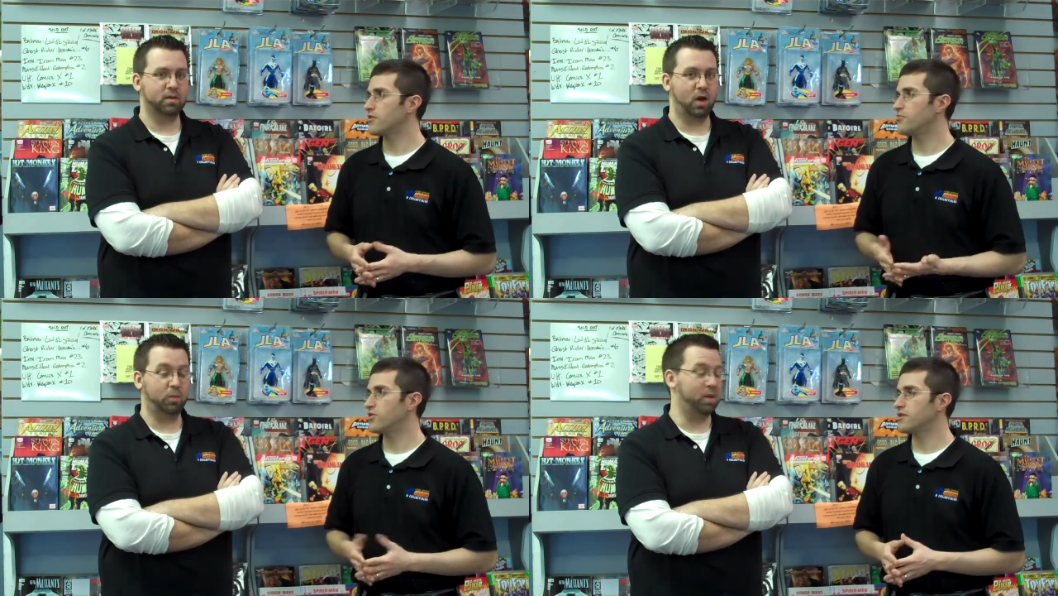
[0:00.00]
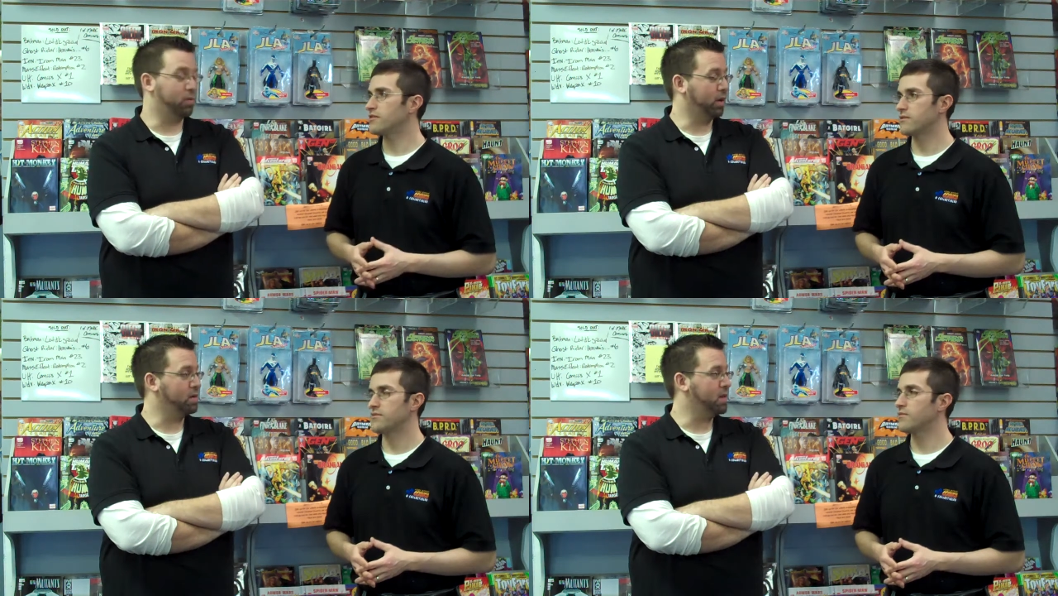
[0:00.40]
Speaker 1: Yeah. hope they
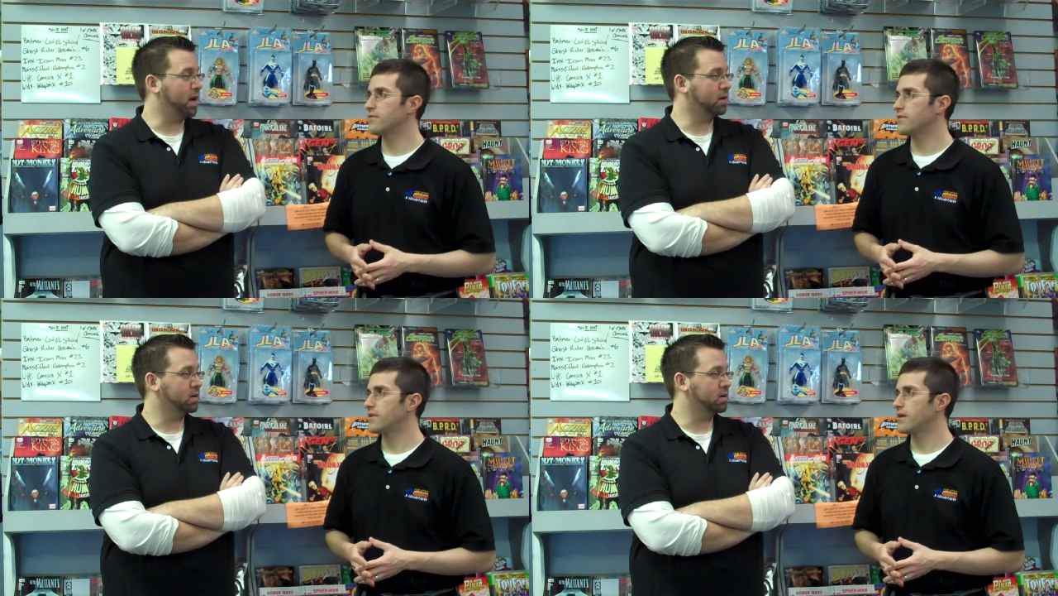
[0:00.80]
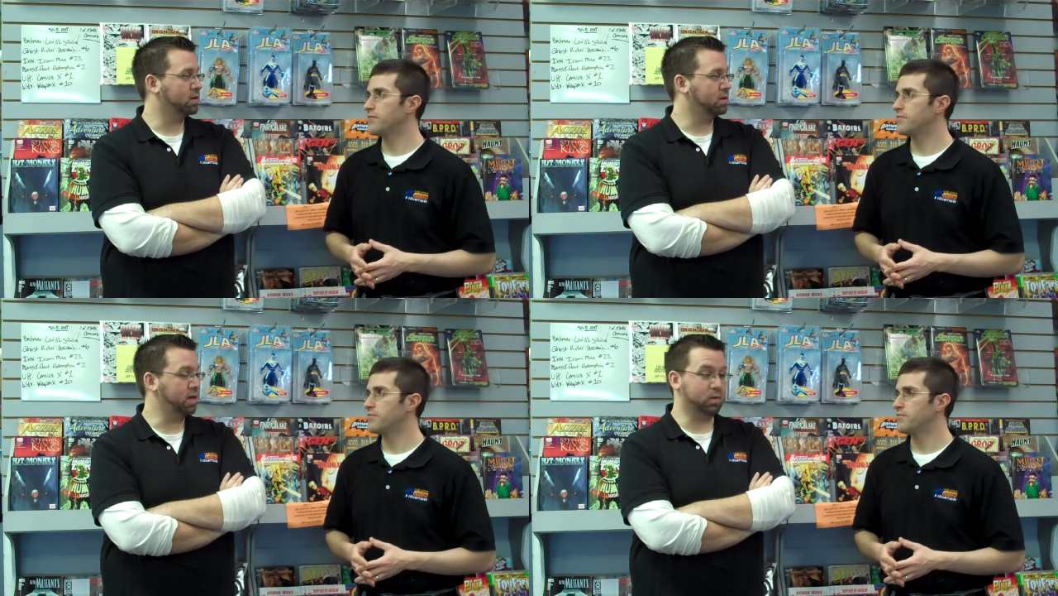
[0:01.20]
bring him back. Yeah,
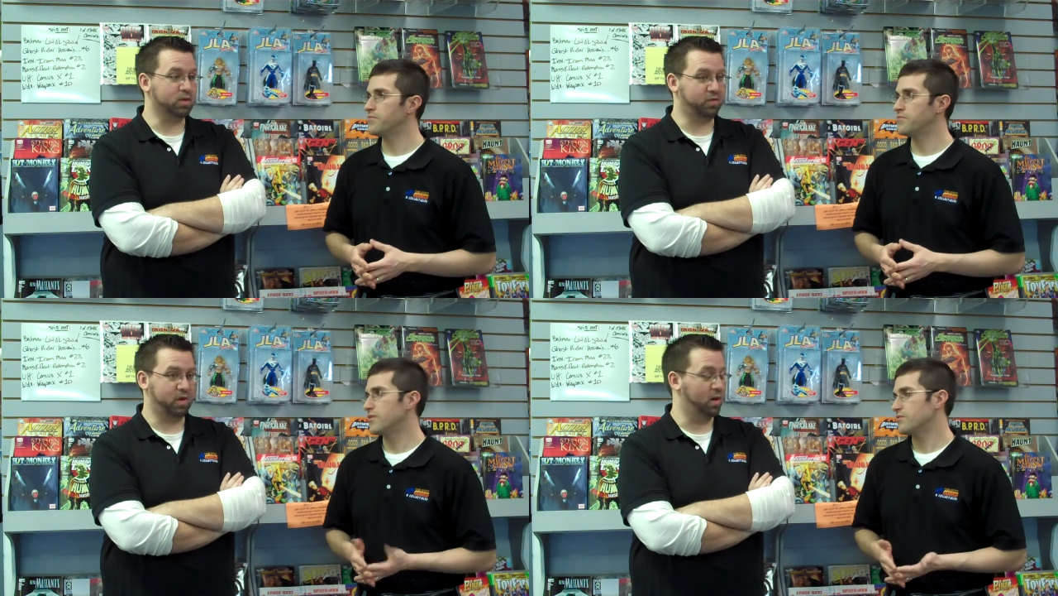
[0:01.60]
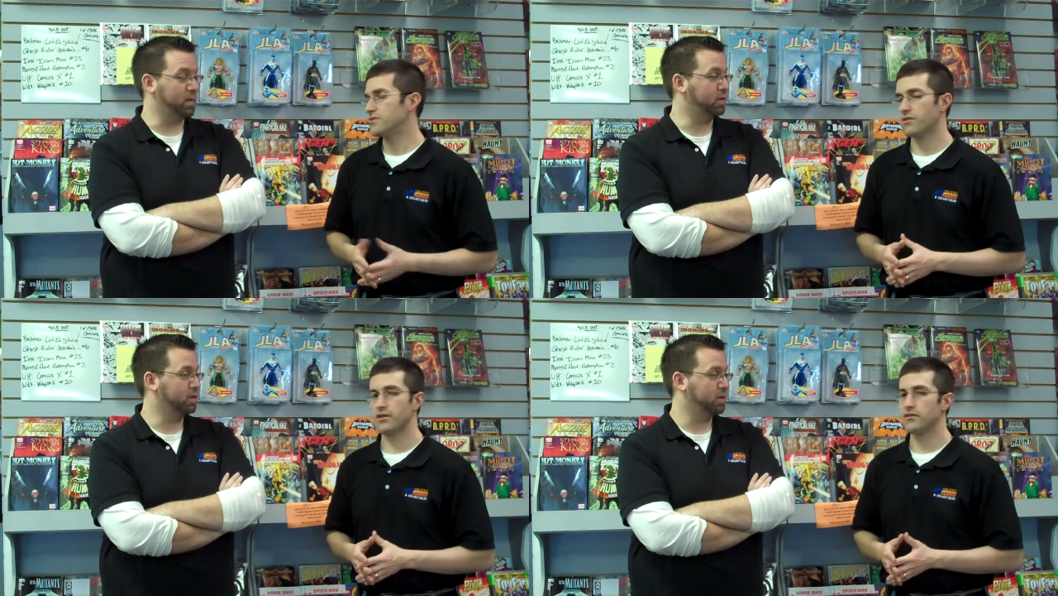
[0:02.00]
he was phenomenal.
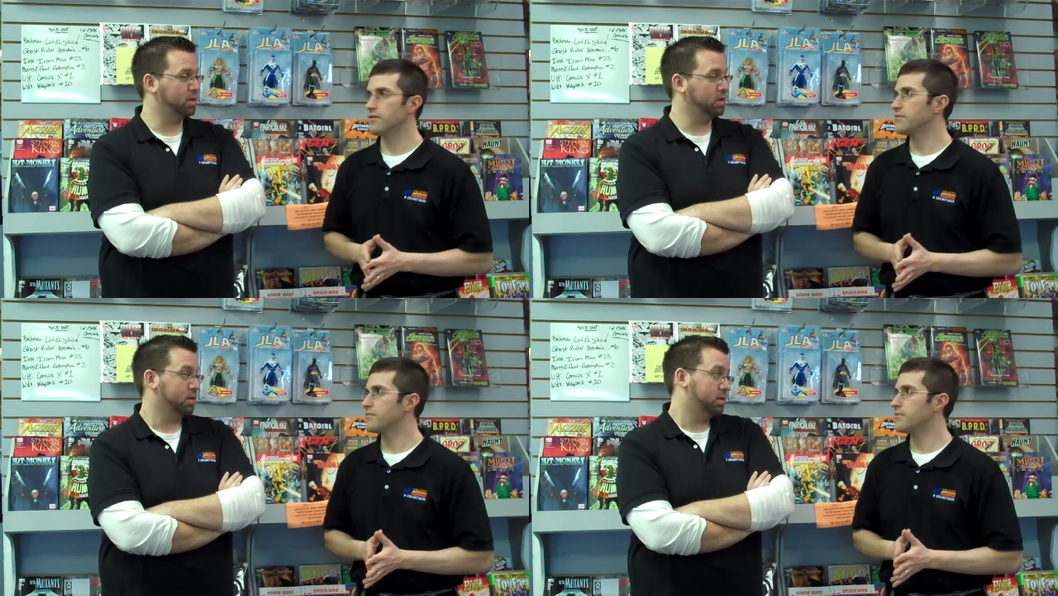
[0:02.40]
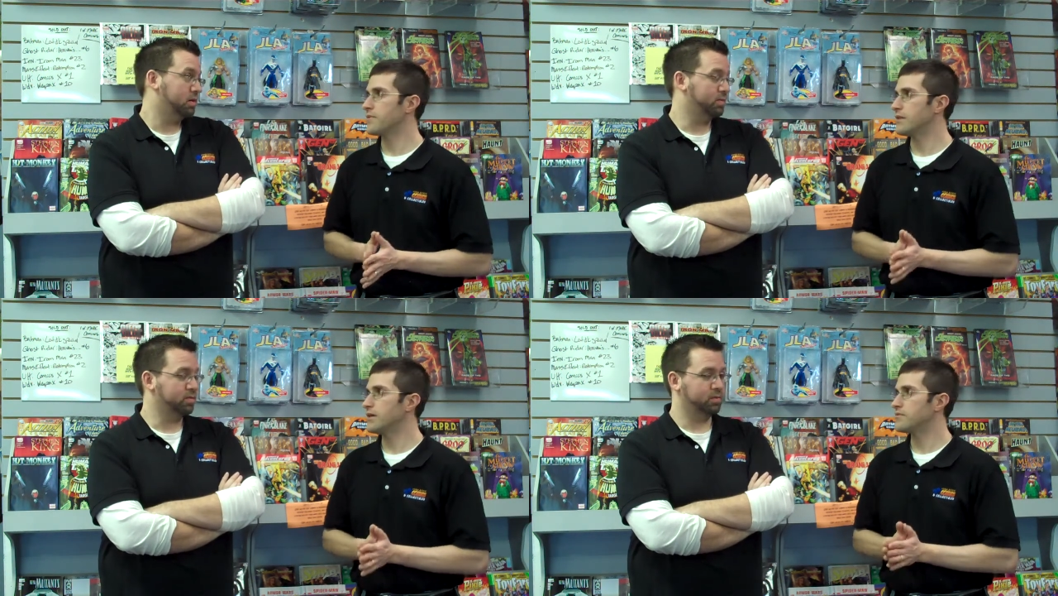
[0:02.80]
He was all right.
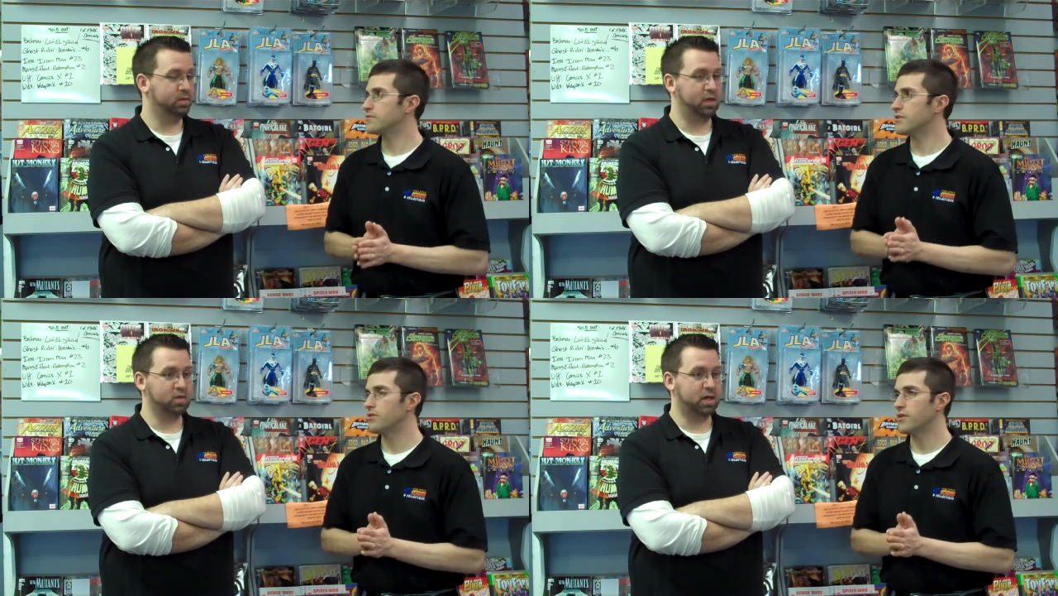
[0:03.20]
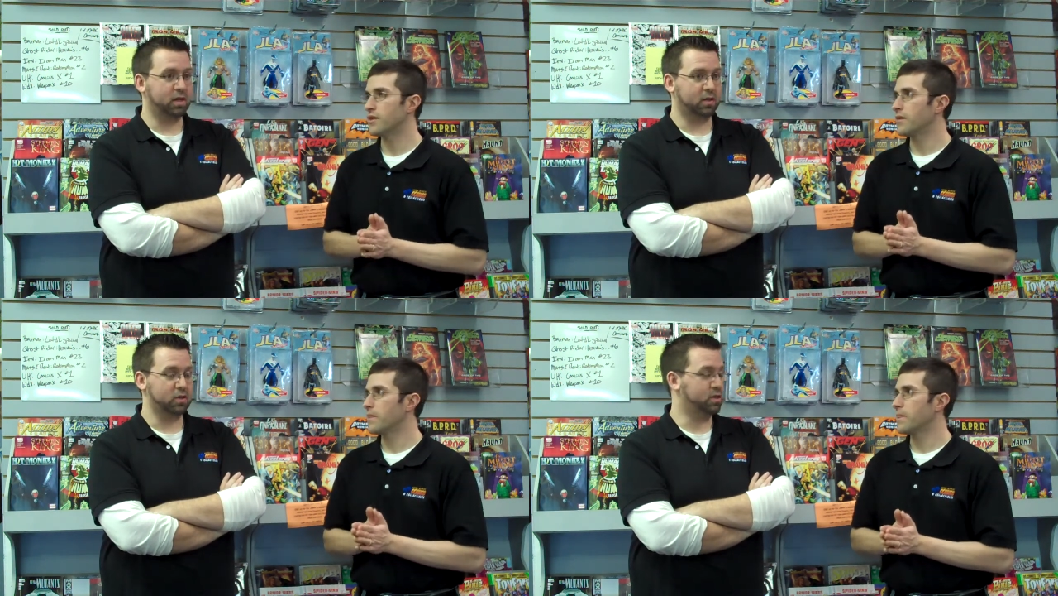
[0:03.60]
Yeah. So, he was
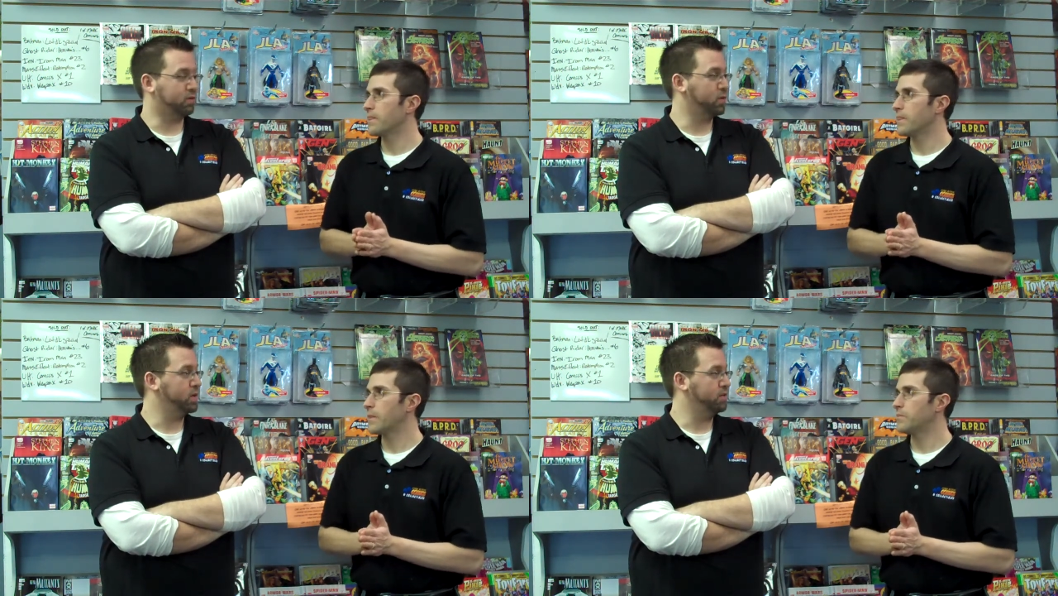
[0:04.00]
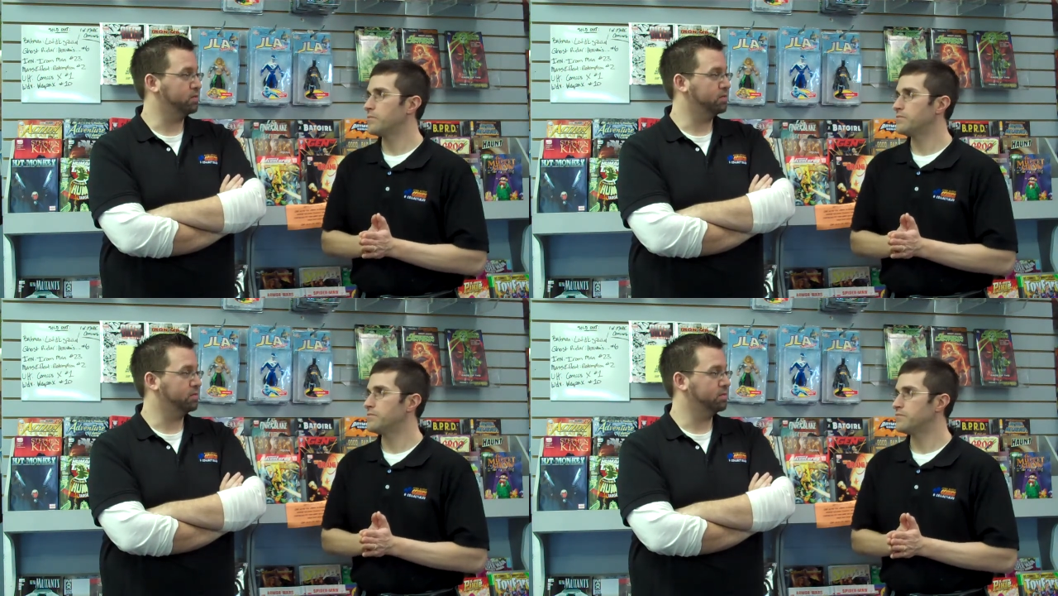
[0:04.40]
like a Christopher Reeve
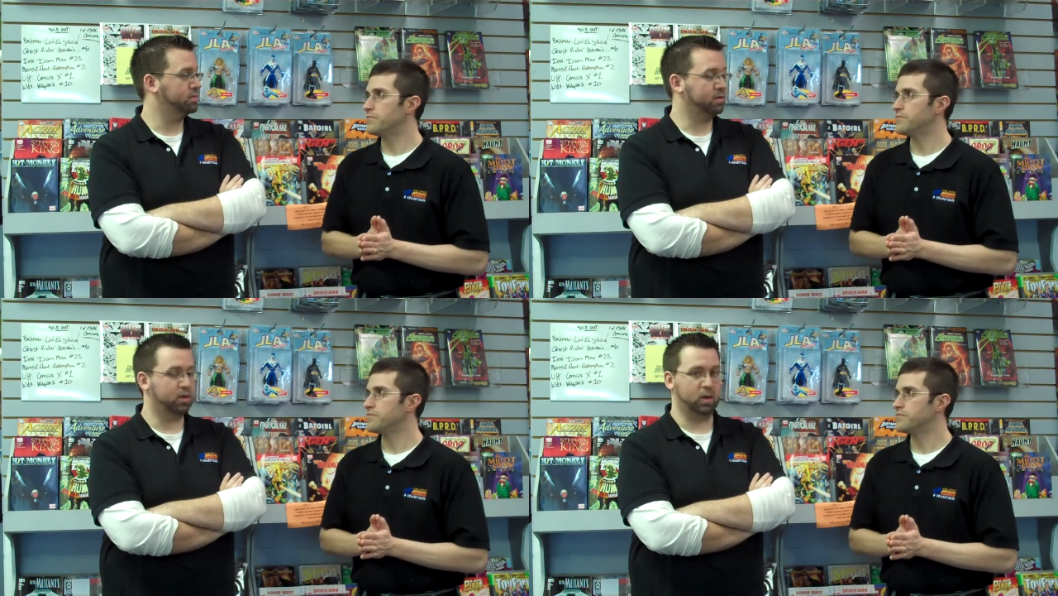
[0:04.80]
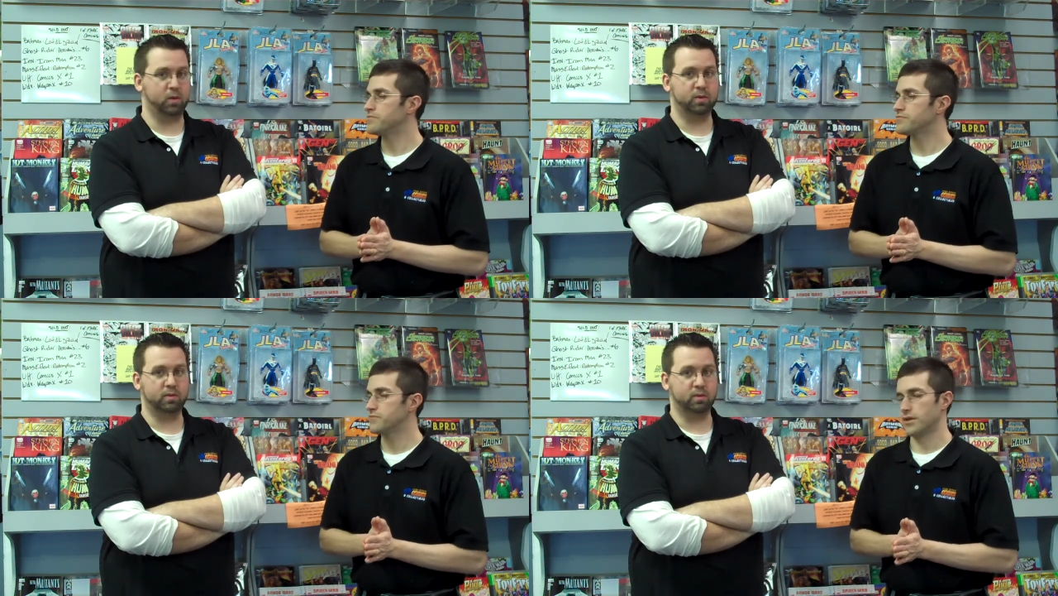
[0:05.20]
mm-hmm. clone,
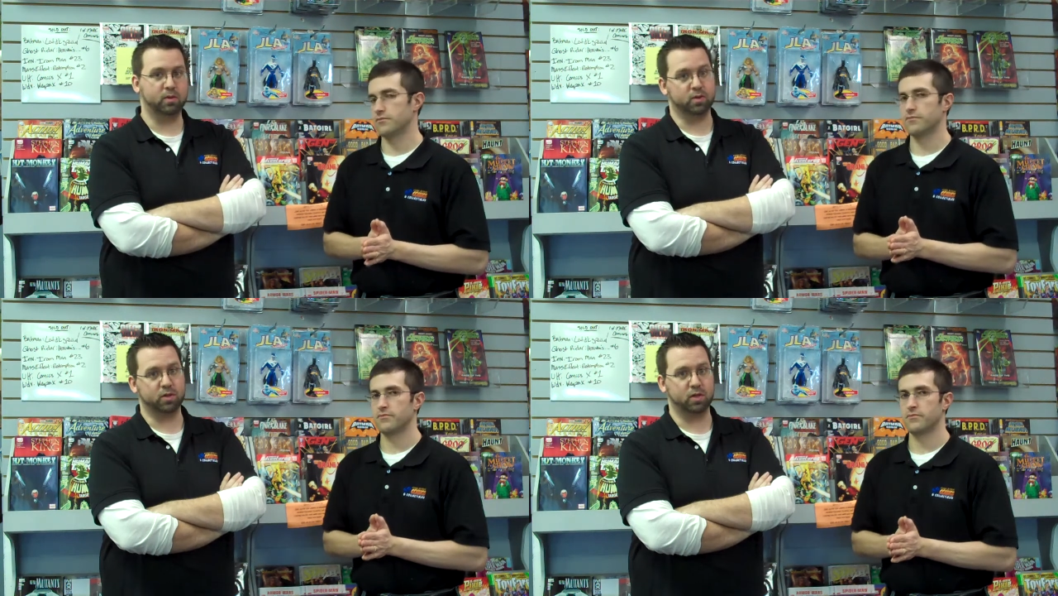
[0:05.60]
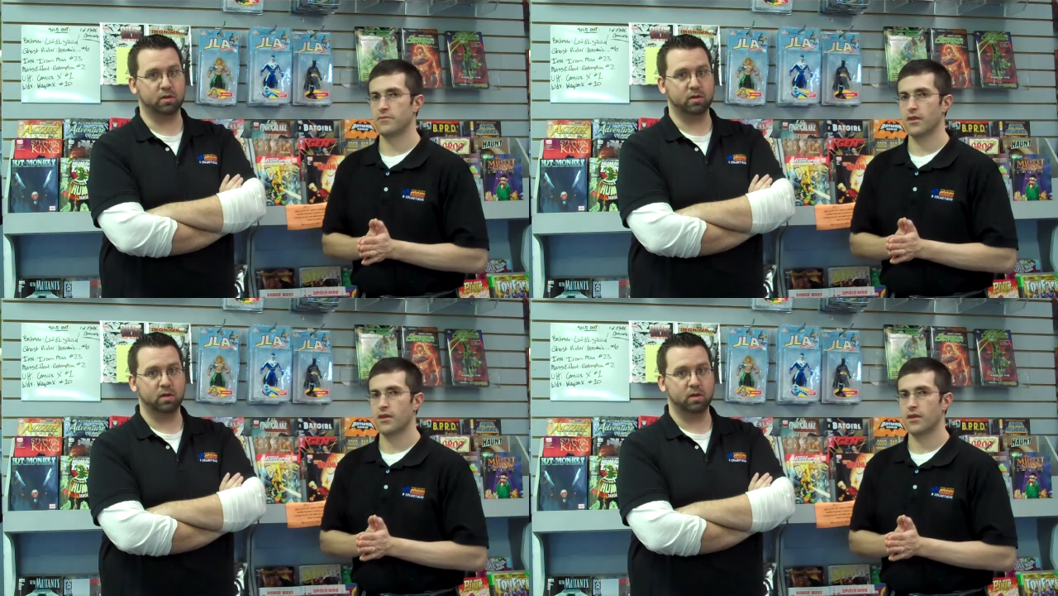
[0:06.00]
which was good.